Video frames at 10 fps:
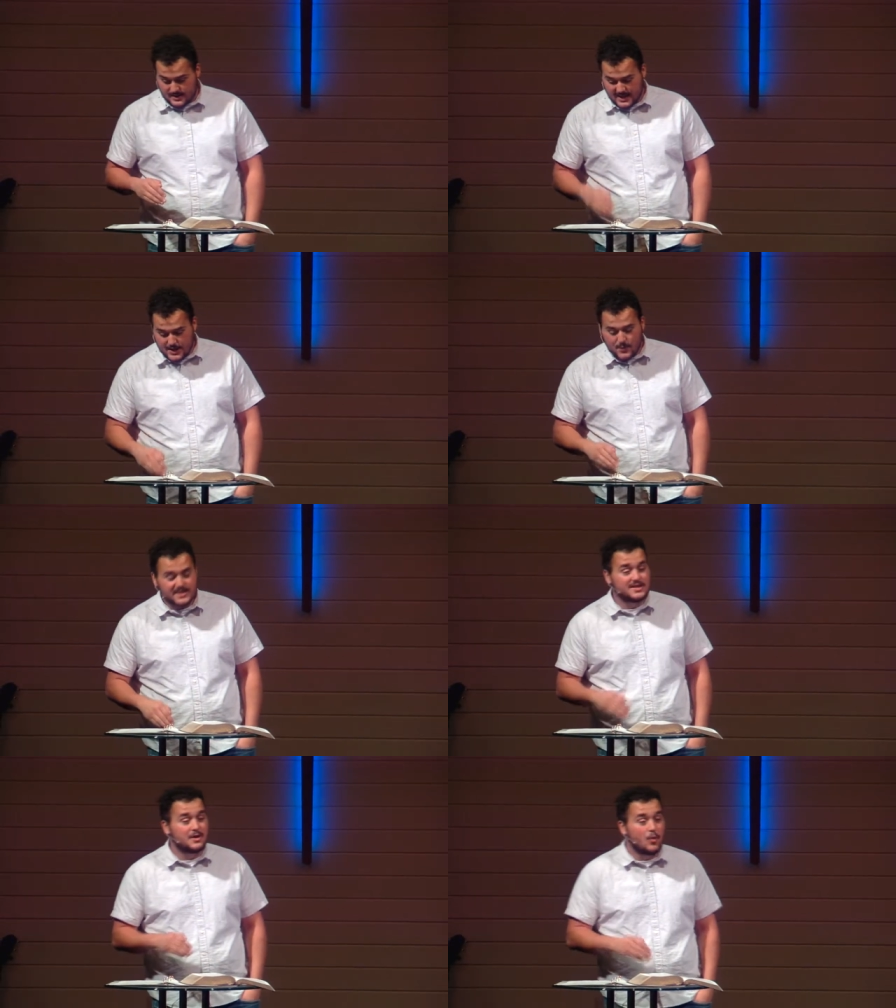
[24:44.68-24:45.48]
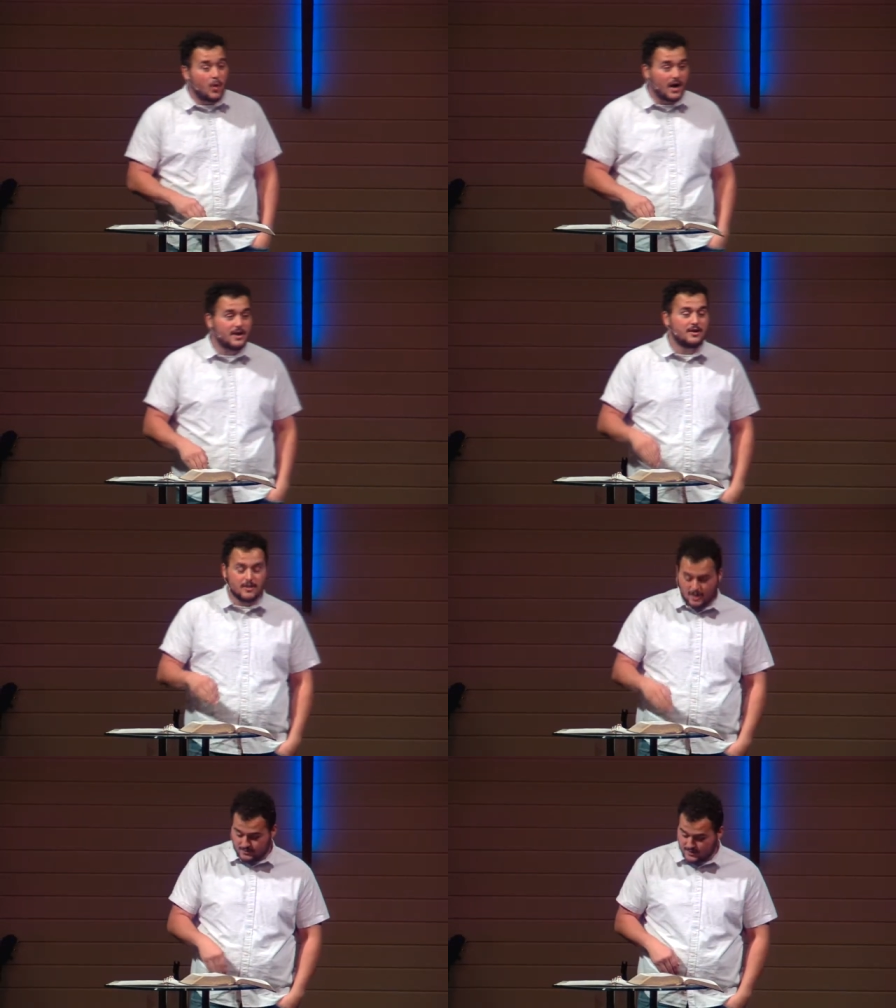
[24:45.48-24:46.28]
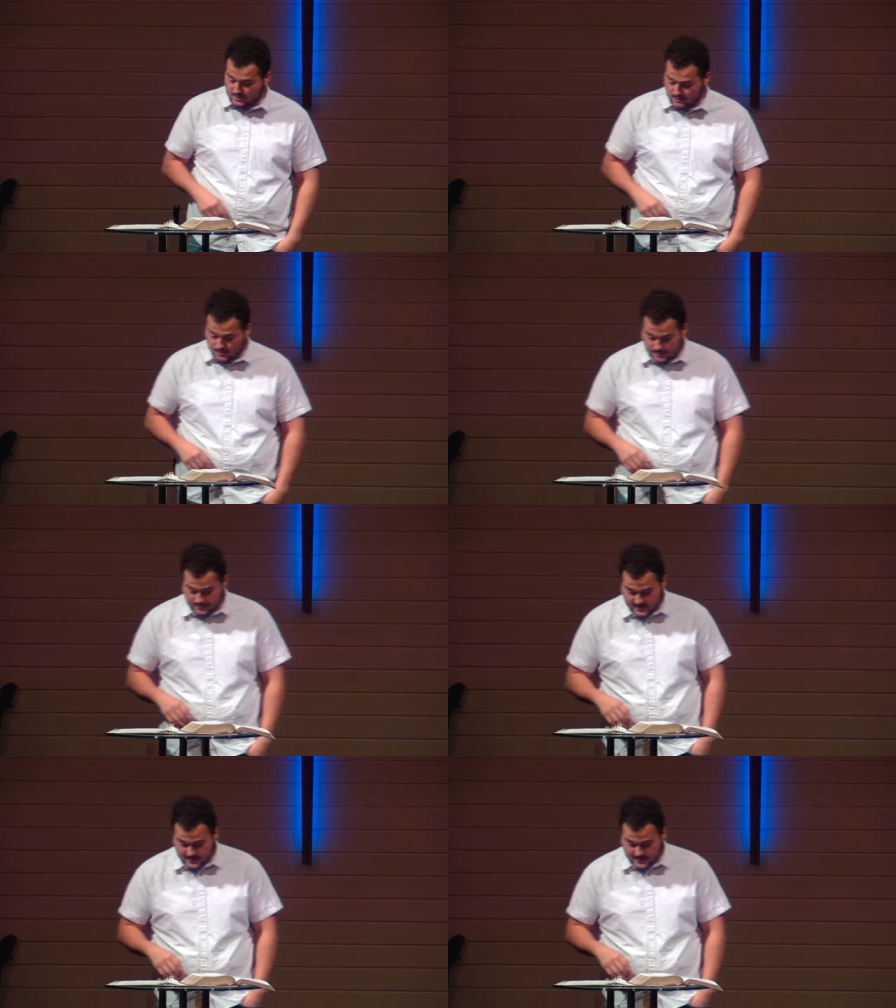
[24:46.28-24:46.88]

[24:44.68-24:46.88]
He went to inquire of the Lord.